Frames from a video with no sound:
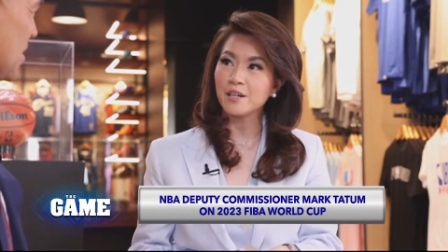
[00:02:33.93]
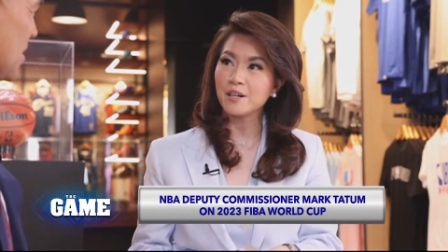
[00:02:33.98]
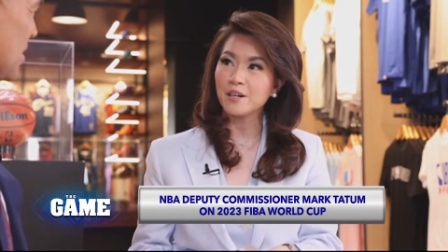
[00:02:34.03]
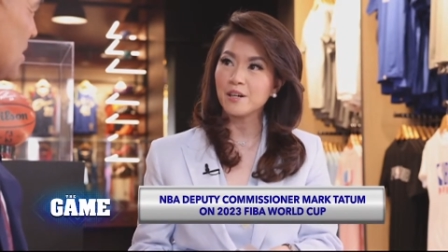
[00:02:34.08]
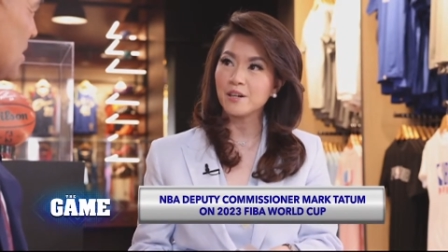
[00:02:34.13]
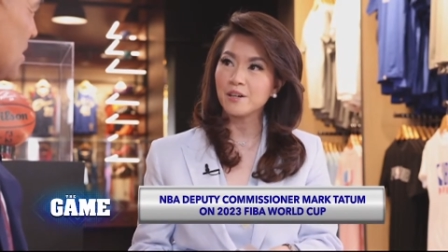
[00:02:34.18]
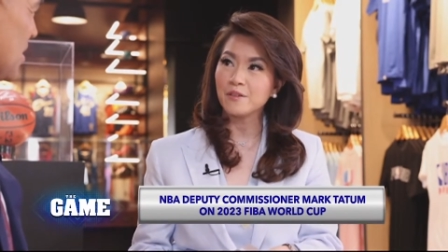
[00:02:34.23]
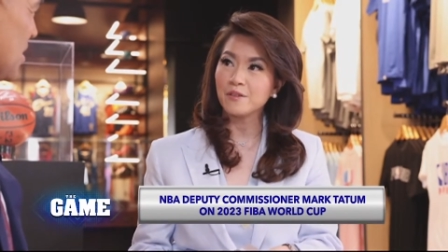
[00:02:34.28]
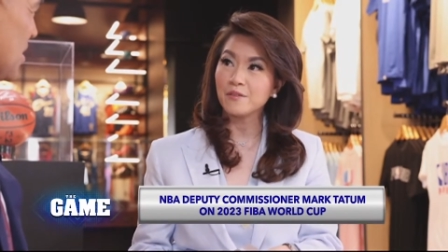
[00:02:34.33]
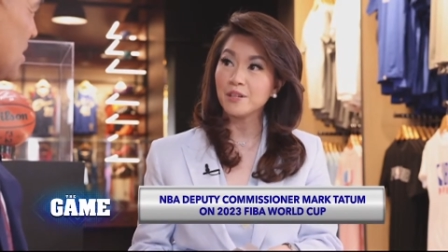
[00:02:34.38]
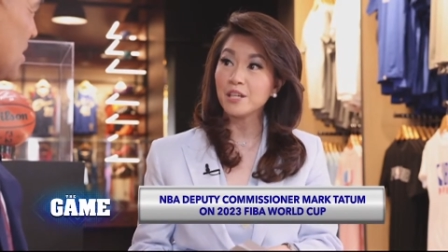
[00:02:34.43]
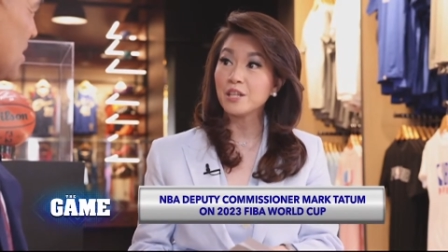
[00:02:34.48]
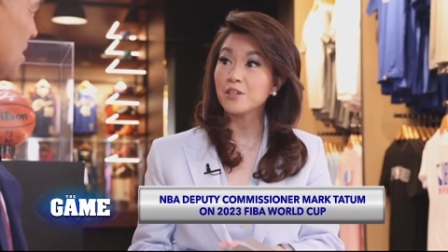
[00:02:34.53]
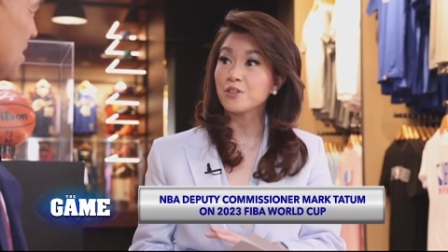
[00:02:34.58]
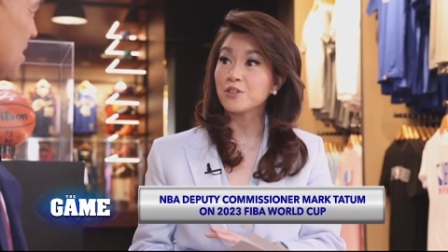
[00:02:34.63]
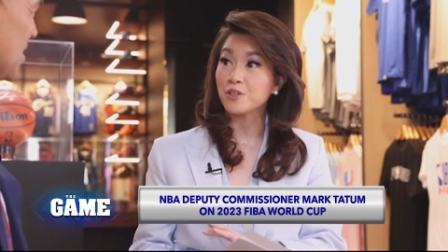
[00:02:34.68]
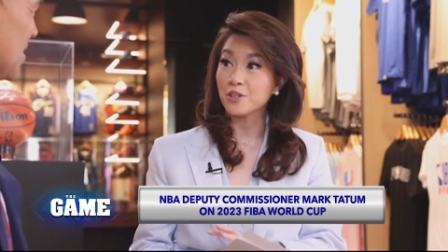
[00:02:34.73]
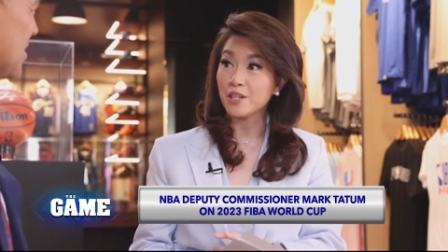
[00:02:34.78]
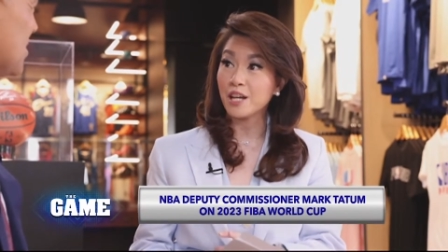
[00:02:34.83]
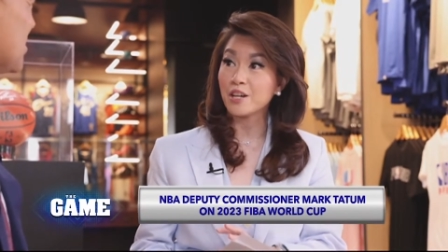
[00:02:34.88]
of
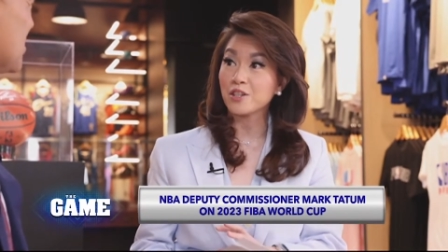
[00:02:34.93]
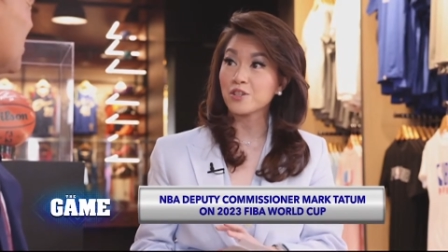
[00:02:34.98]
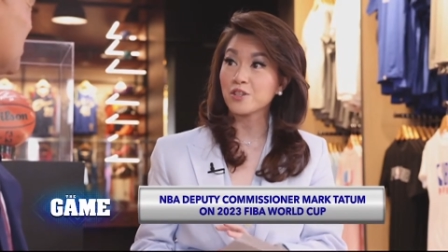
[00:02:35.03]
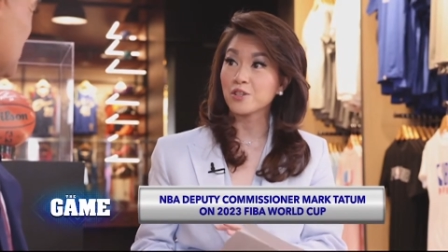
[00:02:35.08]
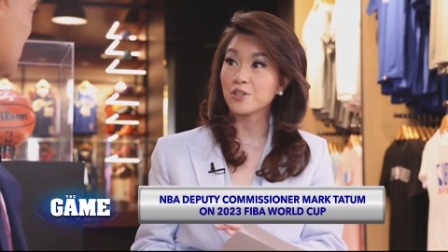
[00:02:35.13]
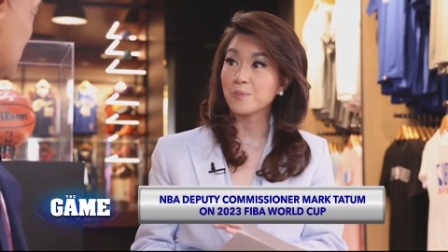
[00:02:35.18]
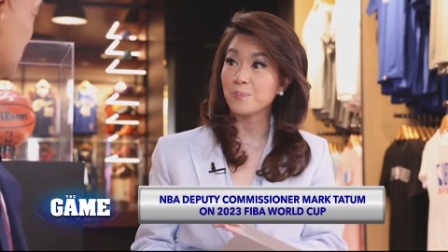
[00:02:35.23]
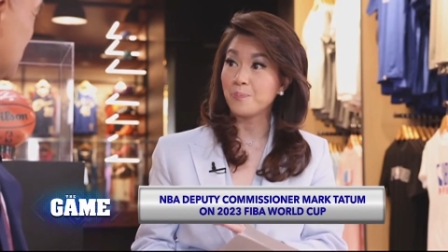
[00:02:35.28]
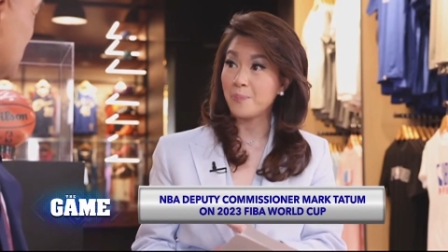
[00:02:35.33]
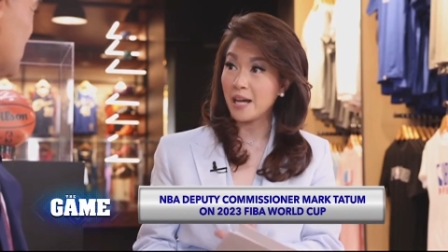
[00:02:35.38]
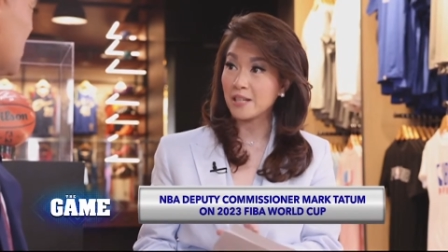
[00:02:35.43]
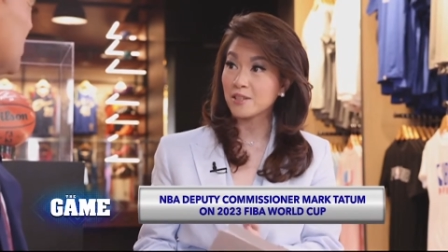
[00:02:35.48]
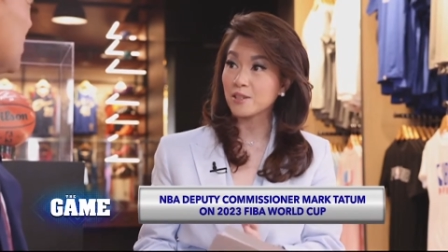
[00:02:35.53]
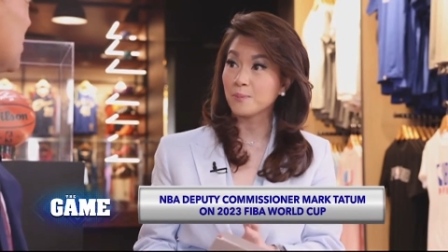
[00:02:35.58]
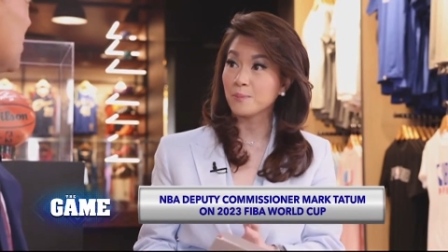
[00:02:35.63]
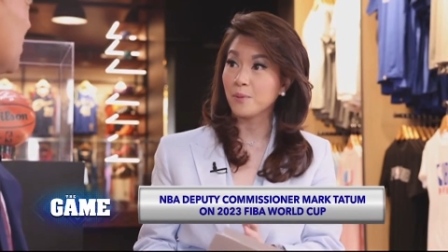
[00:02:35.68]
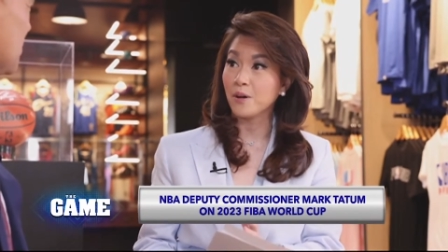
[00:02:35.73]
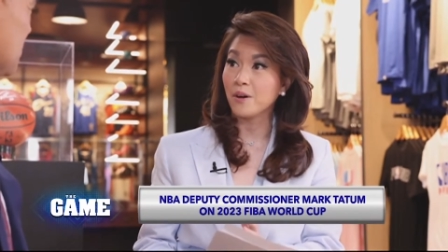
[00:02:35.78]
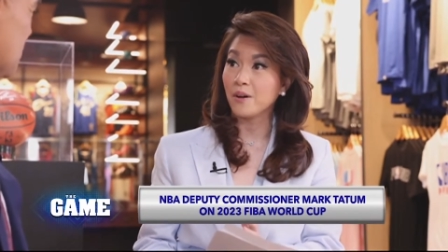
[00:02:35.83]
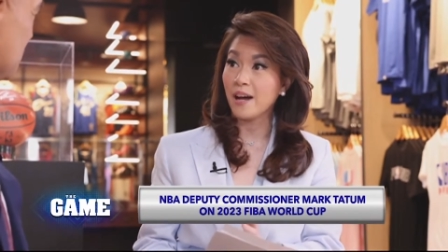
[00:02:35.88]
international
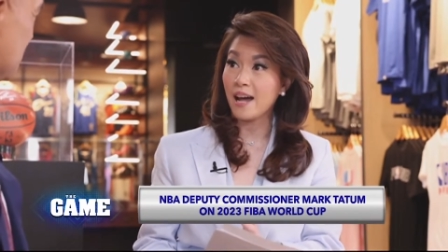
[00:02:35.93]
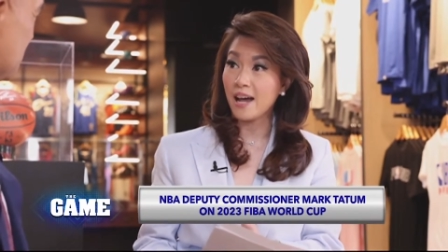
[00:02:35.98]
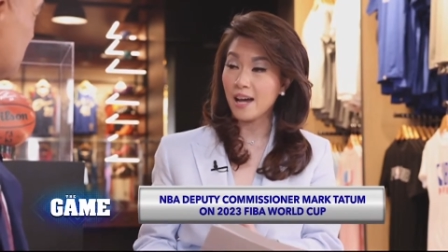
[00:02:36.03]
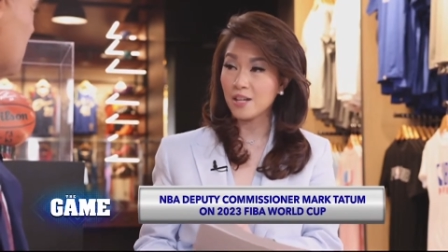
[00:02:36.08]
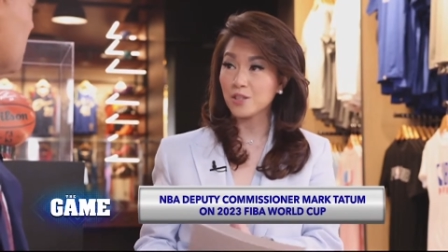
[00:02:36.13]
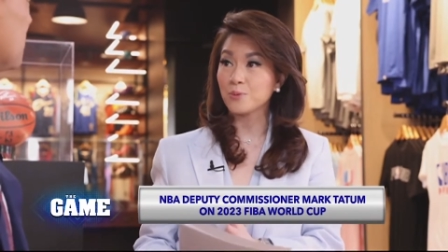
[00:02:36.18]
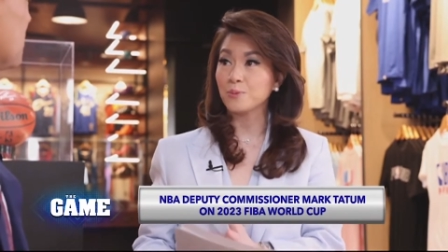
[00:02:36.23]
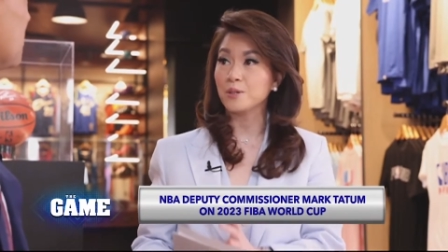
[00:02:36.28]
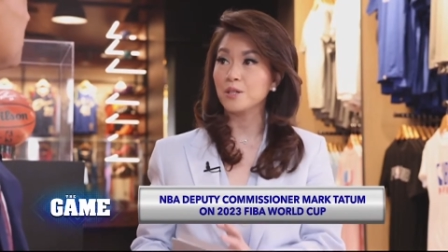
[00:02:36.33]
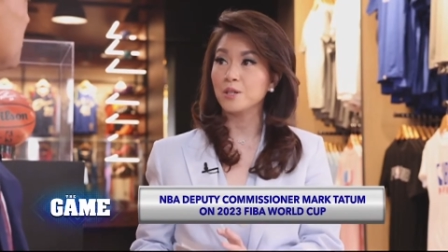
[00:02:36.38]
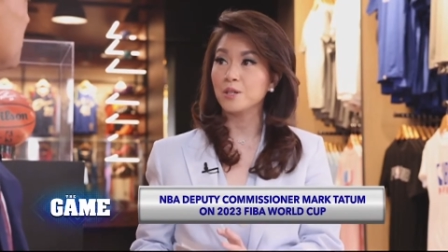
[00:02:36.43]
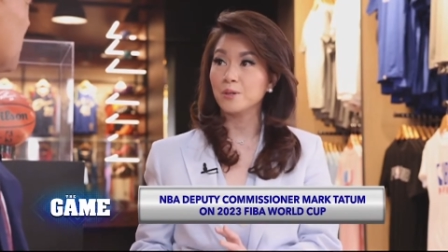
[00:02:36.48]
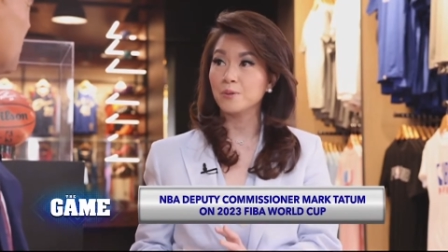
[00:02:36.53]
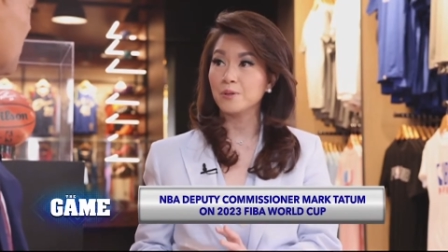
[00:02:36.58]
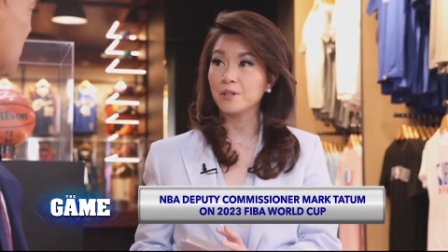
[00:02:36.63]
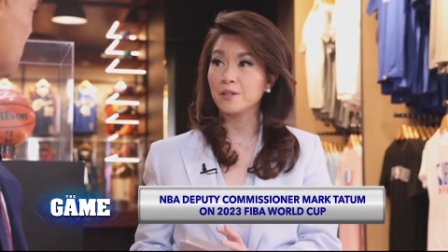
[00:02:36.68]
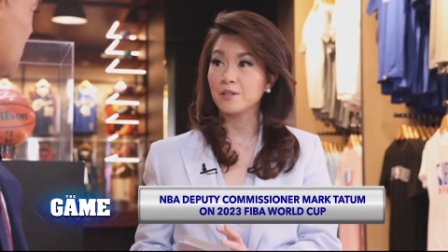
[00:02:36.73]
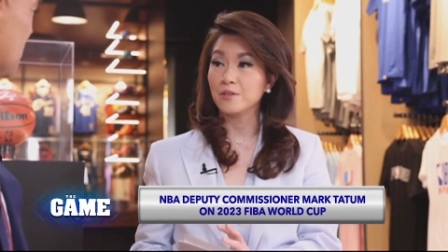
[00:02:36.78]
basketball as we know it?